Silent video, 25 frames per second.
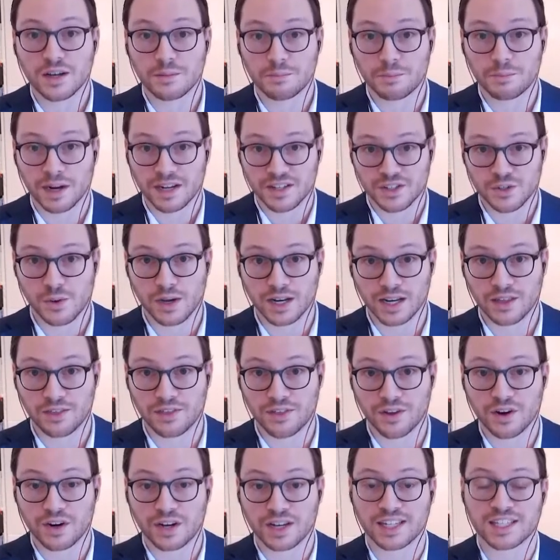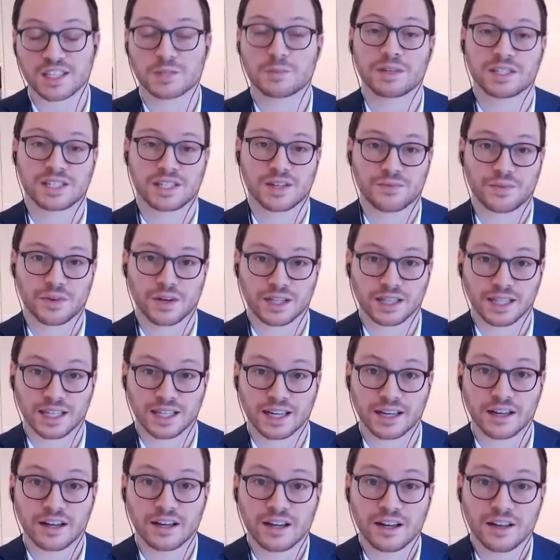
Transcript: by 2030, specifically